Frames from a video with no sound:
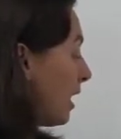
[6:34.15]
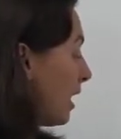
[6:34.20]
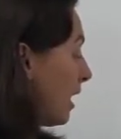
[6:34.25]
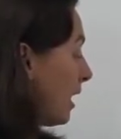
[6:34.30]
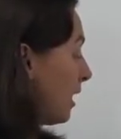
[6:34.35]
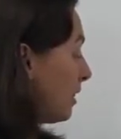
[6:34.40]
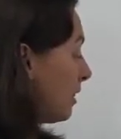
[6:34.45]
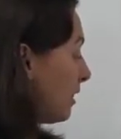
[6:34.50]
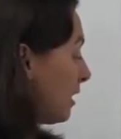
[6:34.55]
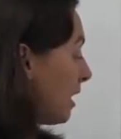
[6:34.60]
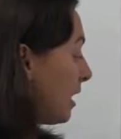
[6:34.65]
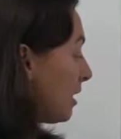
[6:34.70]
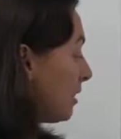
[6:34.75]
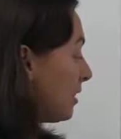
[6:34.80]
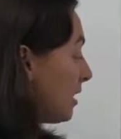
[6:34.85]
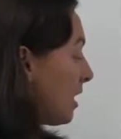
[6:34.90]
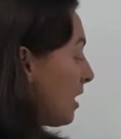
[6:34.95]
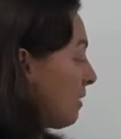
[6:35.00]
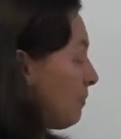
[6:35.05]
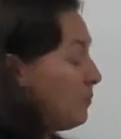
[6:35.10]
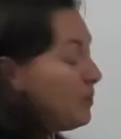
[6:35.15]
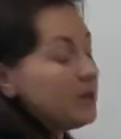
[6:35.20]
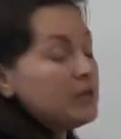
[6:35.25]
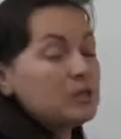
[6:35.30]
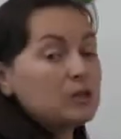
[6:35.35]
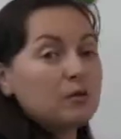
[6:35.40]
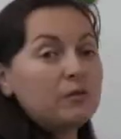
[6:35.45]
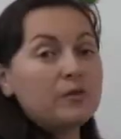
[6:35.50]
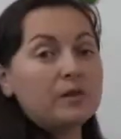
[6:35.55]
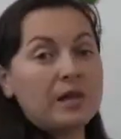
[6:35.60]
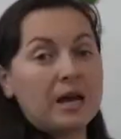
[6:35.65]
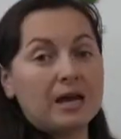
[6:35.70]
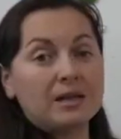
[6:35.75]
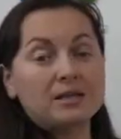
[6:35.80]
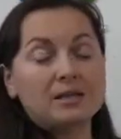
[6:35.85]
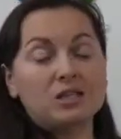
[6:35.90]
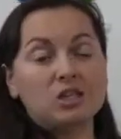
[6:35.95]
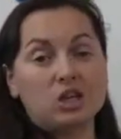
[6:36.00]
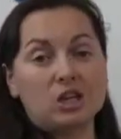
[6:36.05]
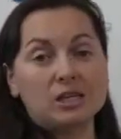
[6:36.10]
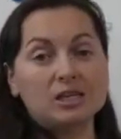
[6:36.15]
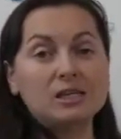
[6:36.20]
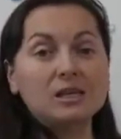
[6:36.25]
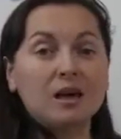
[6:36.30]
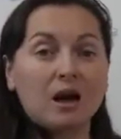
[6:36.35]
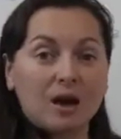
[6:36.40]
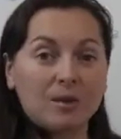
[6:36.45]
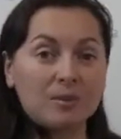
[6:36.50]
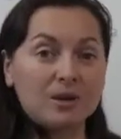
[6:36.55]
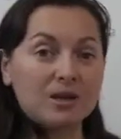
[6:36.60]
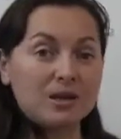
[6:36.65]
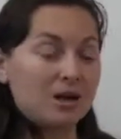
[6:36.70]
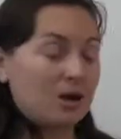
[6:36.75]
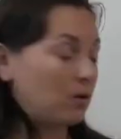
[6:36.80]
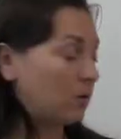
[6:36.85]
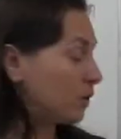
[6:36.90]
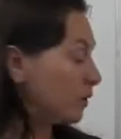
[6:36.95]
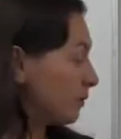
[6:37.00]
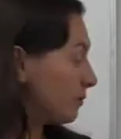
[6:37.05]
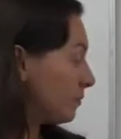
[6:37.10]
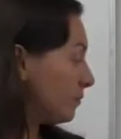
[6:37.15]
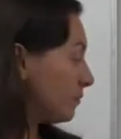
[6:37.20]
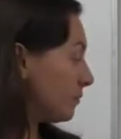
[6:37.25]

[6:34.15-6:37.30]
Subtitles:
and then a piece of land just coming down.